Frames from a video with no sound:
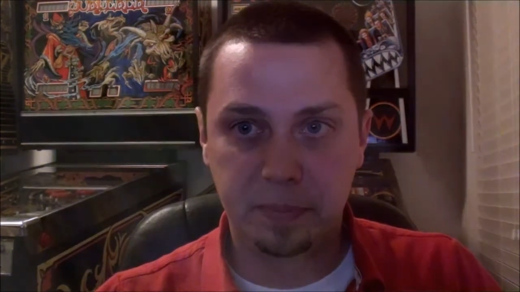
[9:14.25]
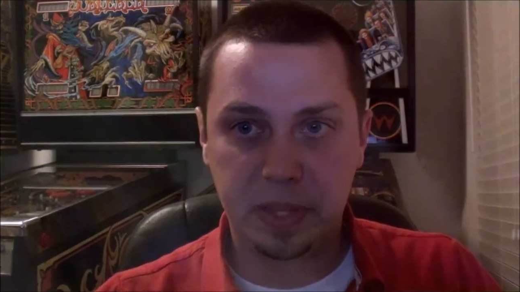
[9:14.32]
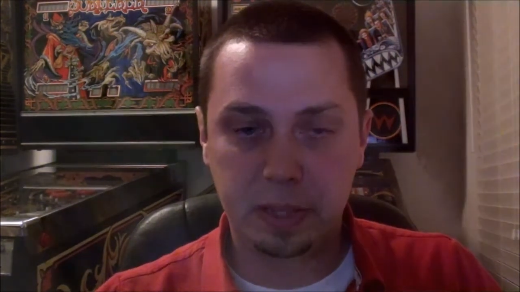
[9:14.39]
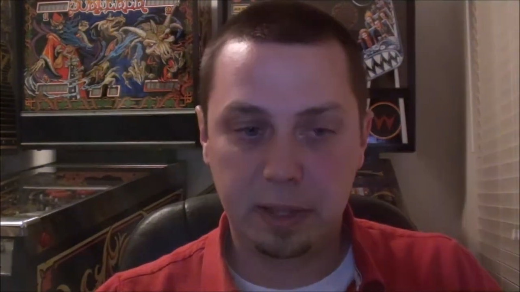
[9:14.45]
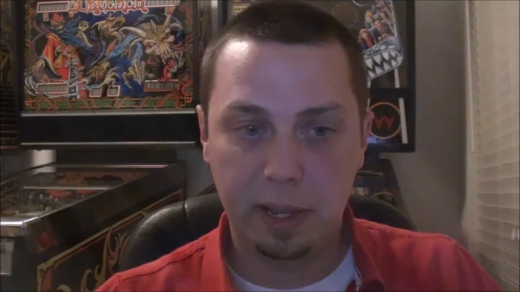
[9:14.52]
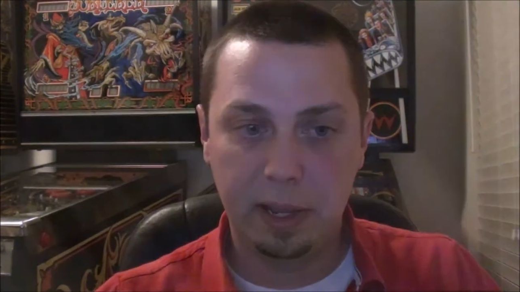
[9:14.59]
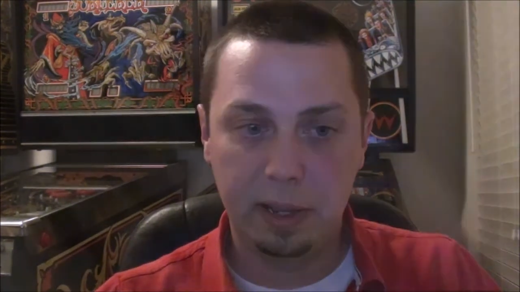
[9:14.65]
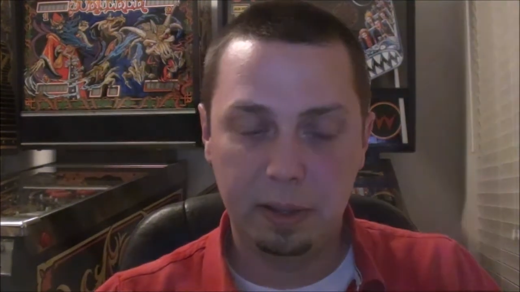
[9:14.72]

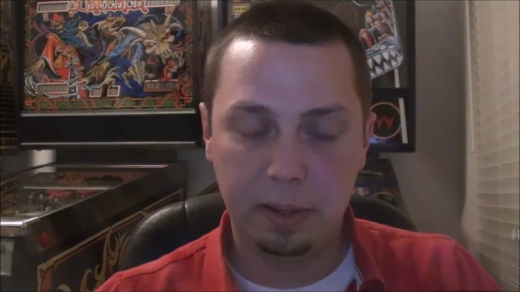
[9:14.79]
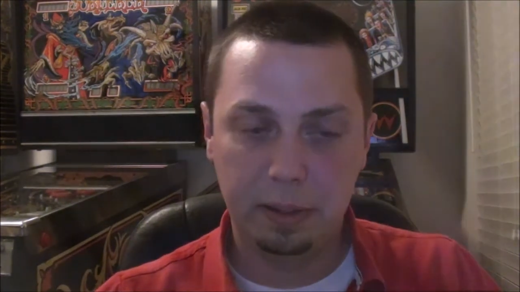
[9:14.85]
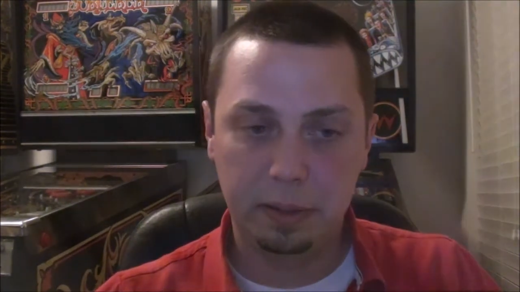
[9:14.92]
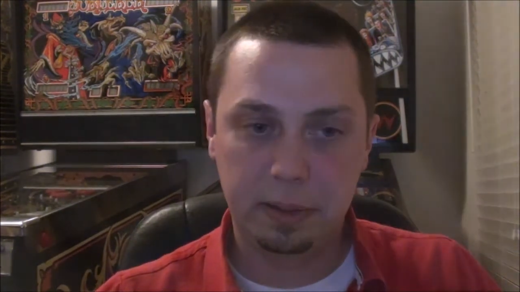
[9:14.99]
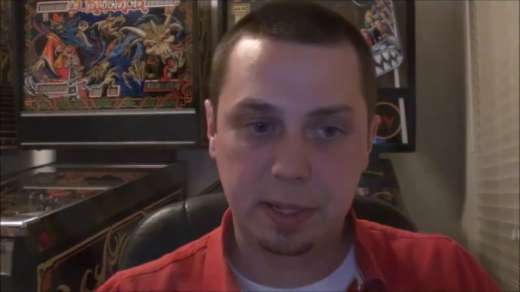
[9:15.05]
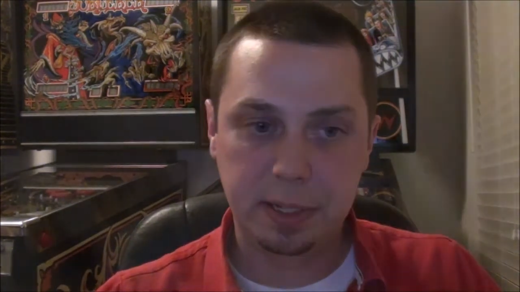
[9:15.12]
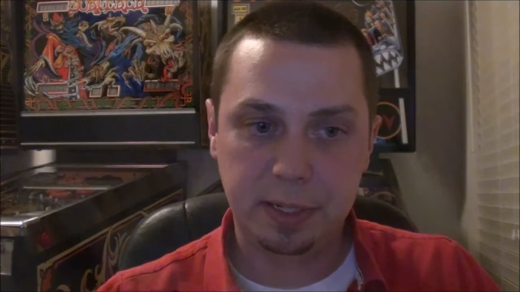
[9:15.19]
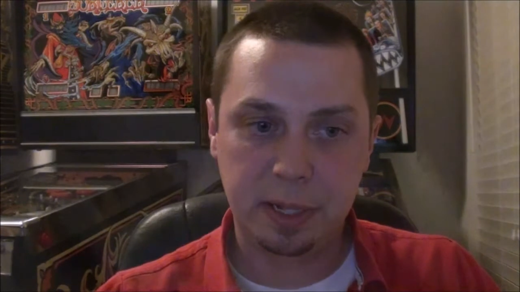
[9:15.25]

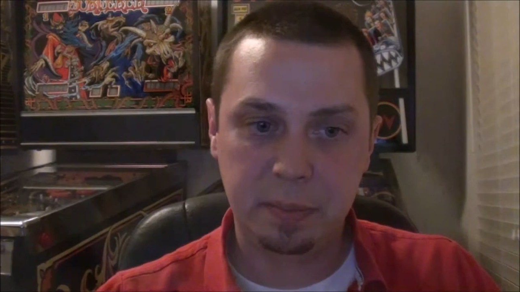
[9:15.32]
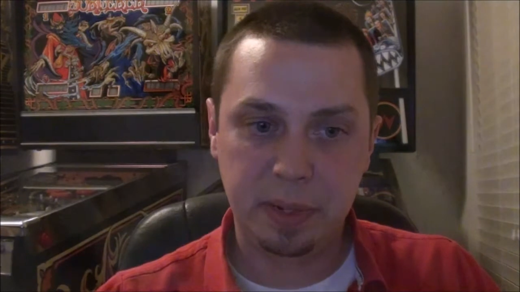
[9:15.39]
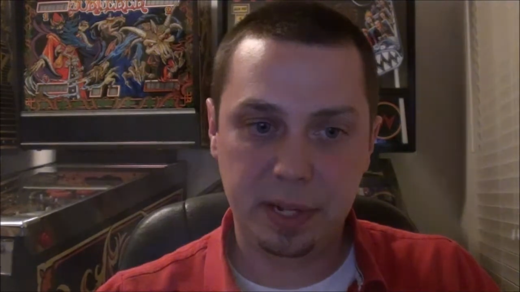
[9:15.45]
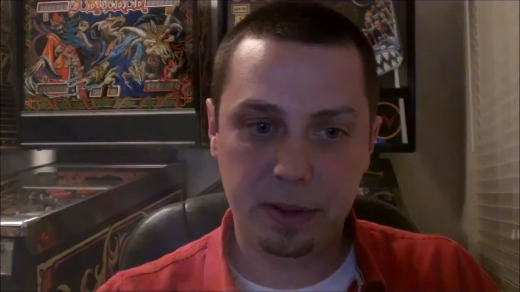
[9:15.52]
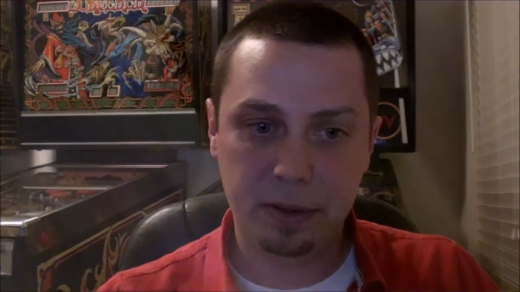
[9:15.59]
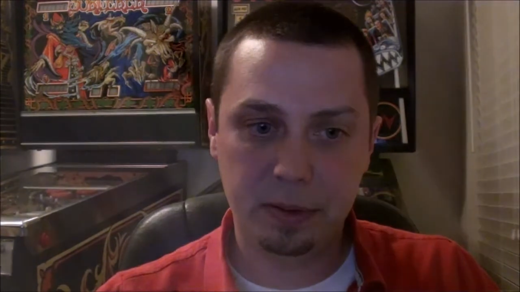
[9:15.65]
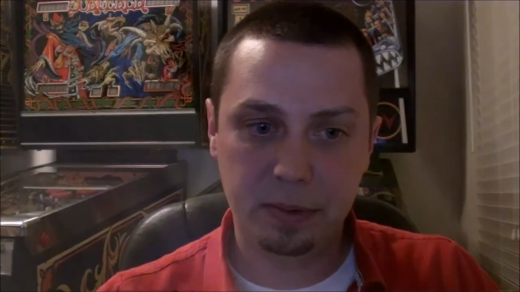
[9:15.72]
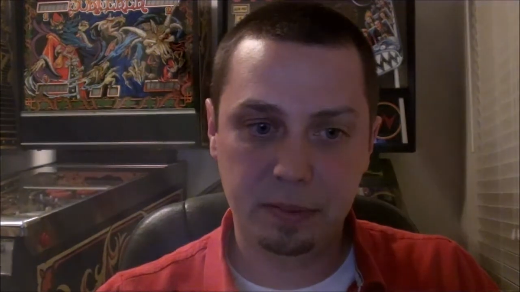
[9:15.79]
They sent me
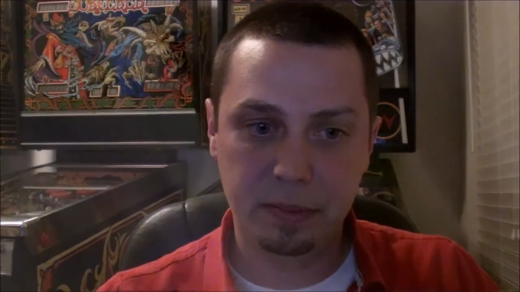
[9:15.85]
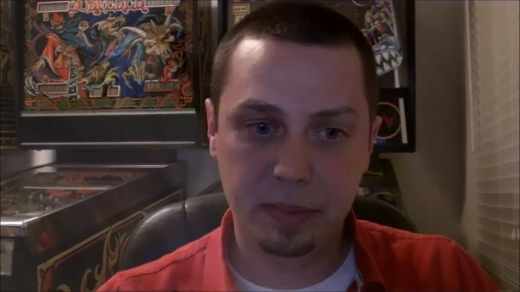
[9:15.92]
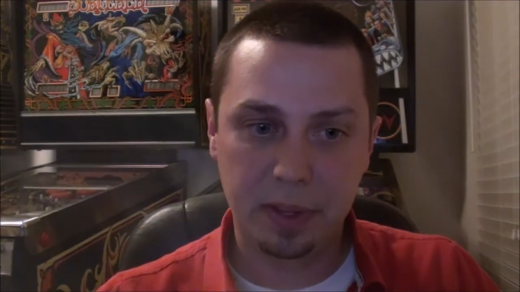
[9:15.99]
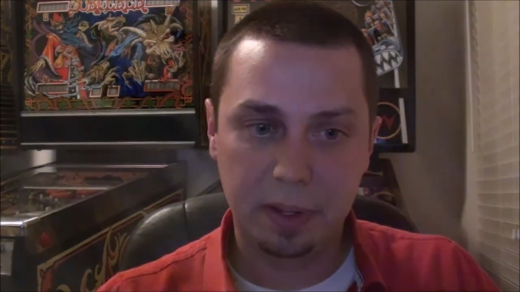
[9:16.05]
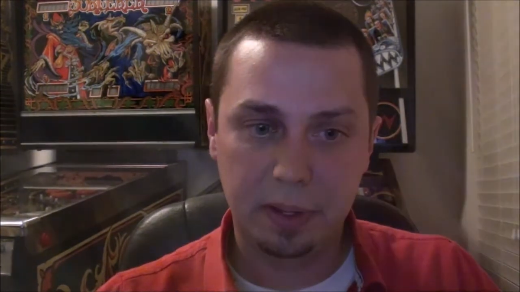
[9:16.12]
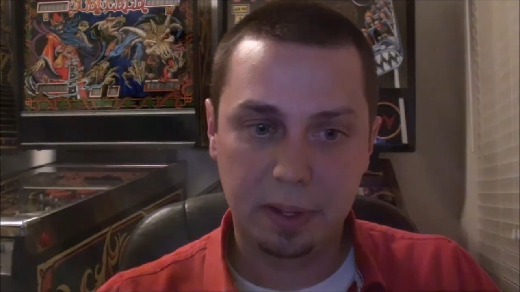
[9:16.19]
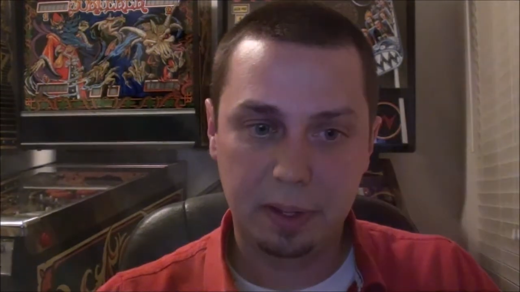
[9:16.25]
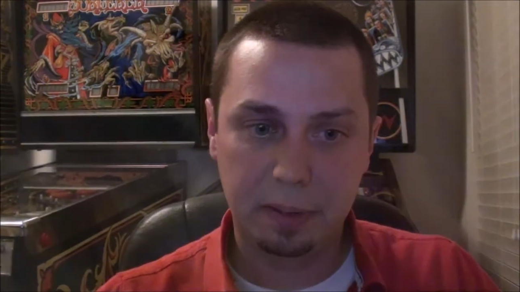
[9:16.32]
home
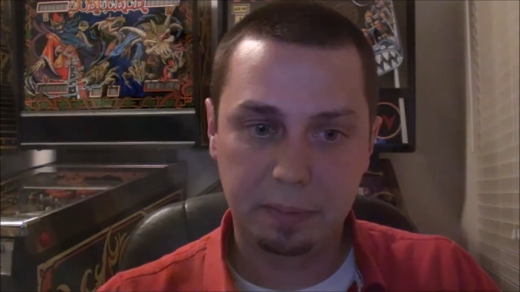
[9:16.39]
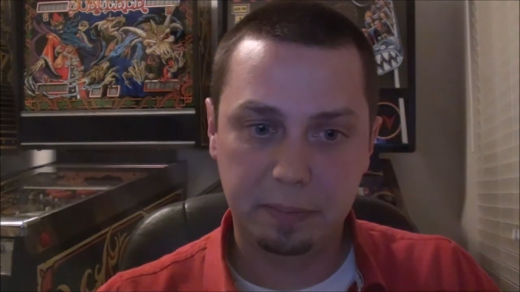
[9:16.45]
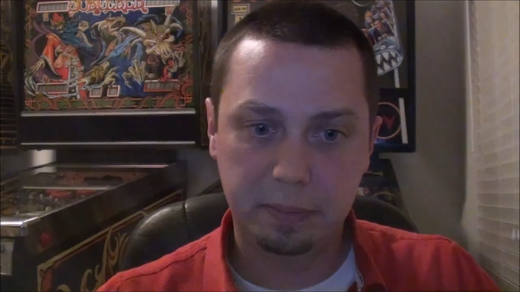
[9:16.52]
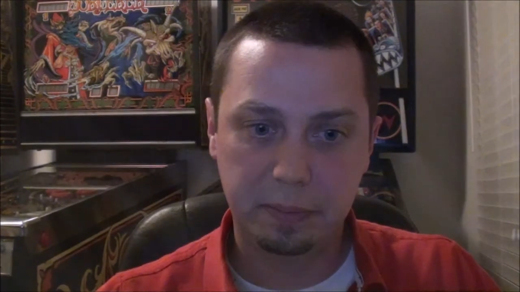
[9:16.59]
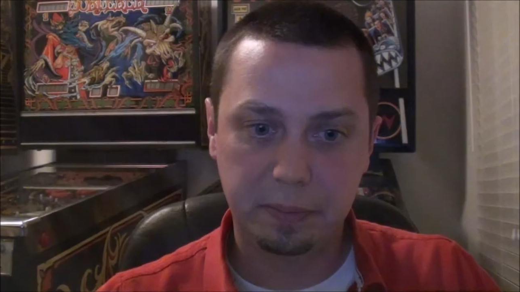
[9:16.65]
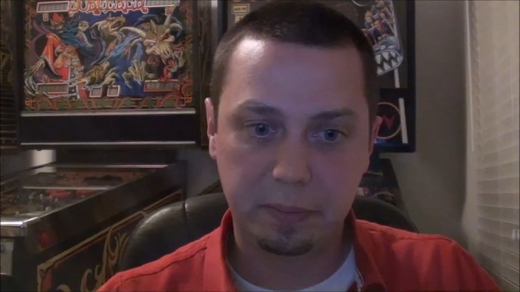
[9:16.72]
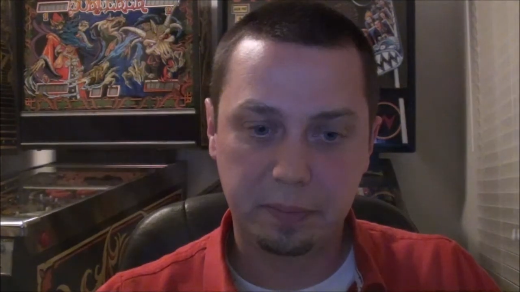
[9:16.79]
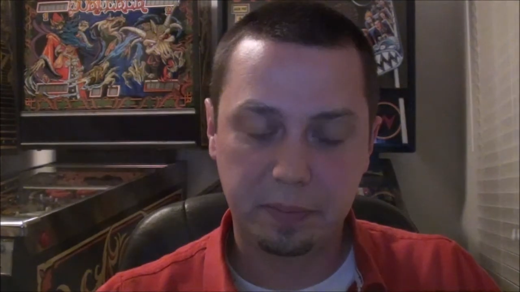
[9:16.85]

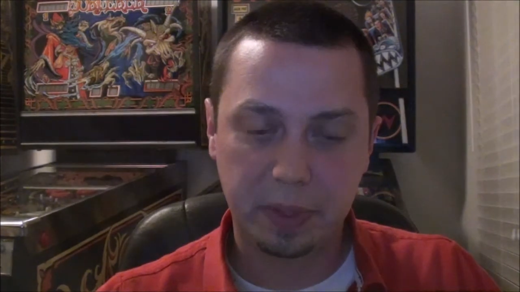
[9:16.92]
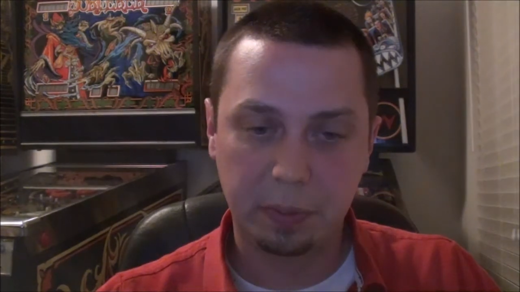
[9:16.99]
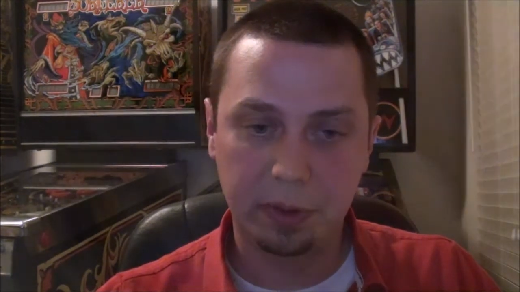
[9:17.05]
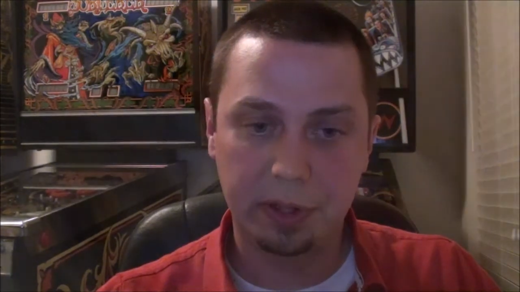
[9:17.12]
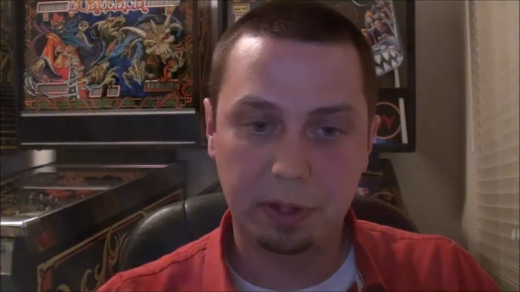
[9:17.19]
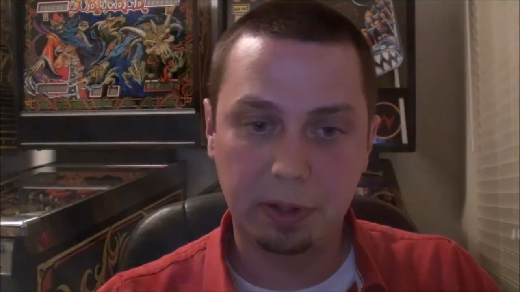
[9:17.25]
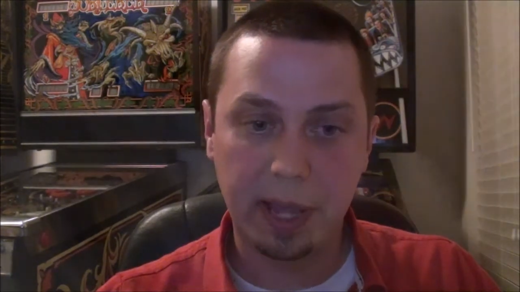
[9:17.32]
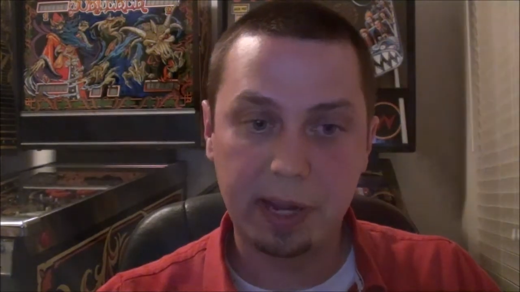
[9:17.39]

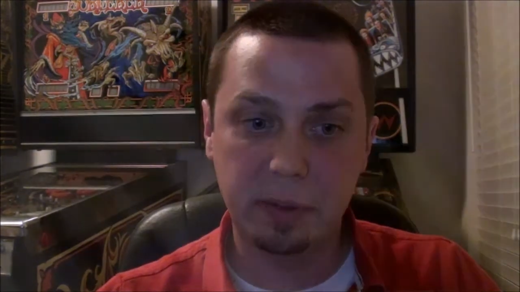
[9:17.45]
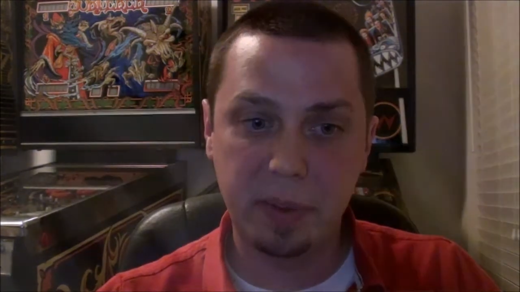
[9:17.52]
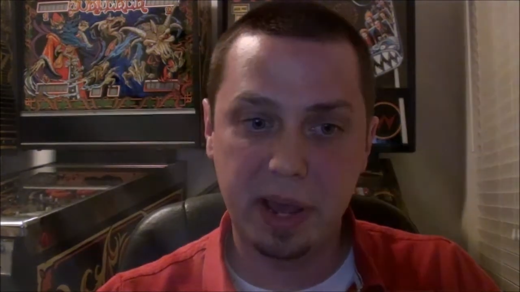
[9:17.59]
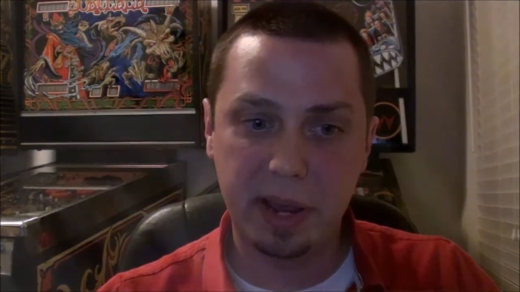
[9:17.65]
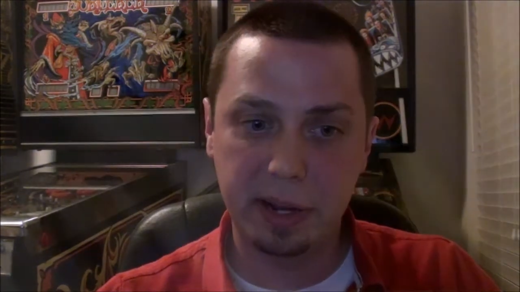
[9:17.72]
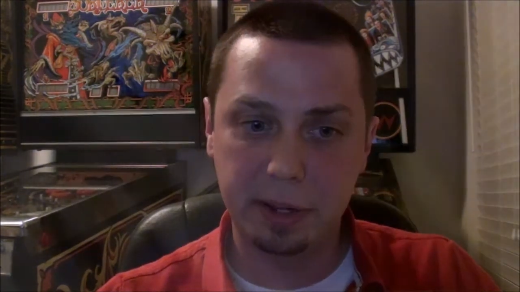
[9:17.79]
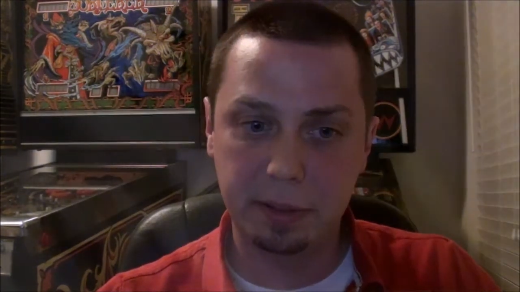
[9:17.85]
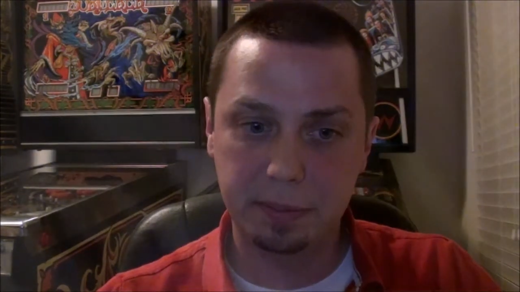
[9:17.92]
with a leg
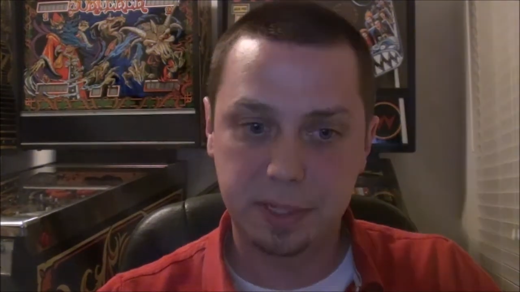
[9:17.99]
bag.